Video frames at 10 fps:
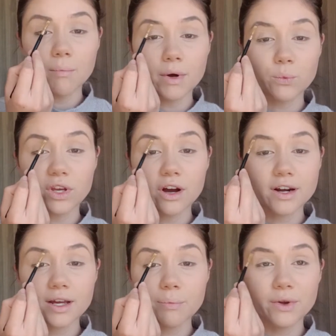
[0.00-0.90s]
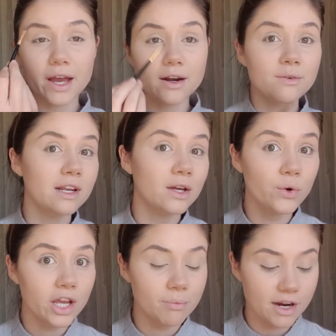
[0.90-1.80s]
But we got up, we had a really
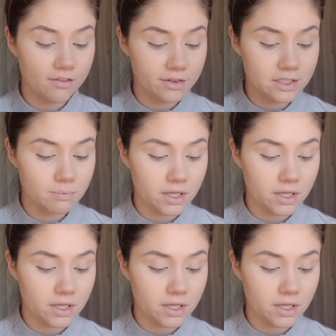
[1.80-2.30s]
quick breakfast